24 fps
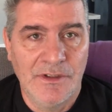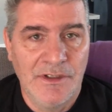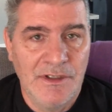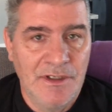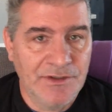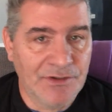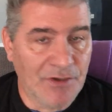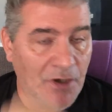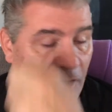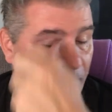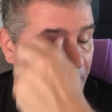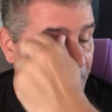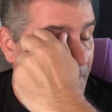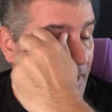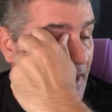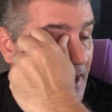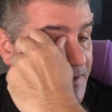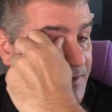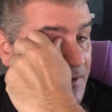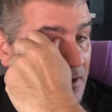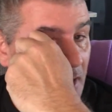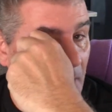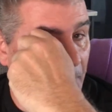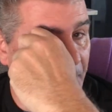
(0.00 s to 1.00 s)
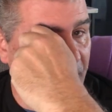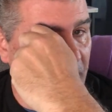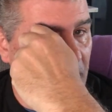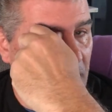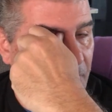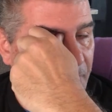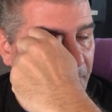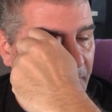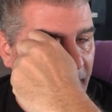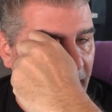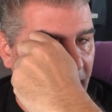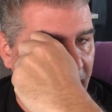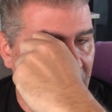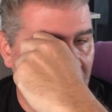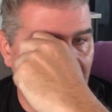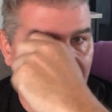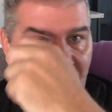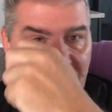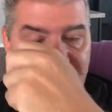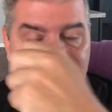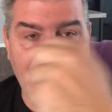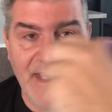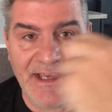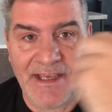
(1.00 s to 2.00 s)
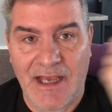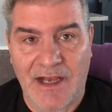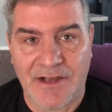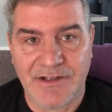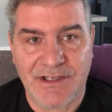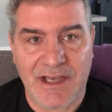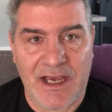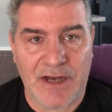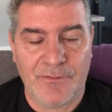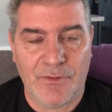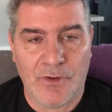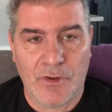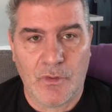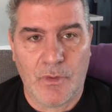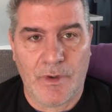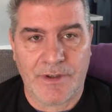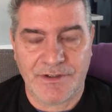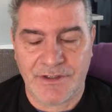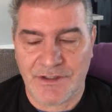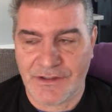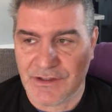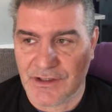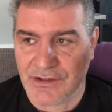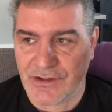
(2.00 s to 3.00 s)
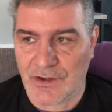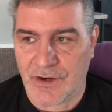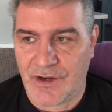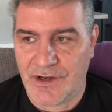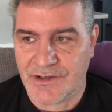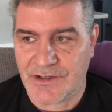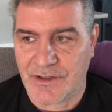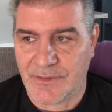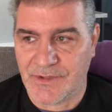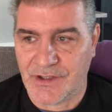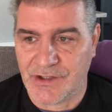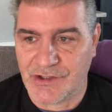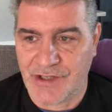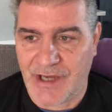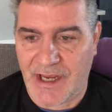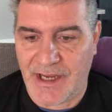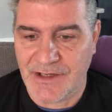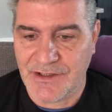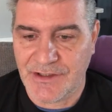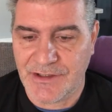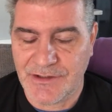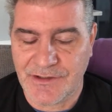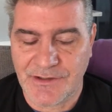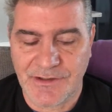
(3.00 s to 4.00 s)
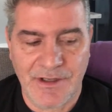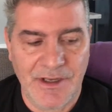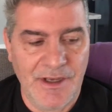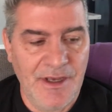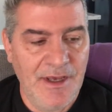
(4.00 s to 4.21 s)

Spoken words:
So hopefully you guys can all be here for that. I might take you outside real quick just to show you some of the changes.